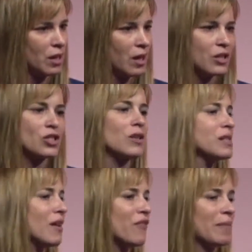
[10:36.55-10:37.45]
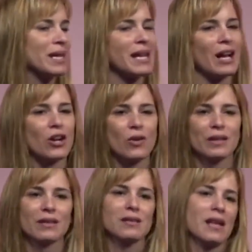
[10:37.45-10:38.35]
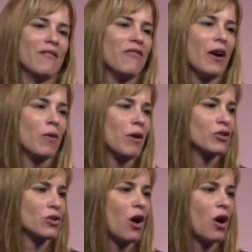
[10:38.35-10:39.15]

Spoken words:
I should have said from the get-go that the State Fire Marshal's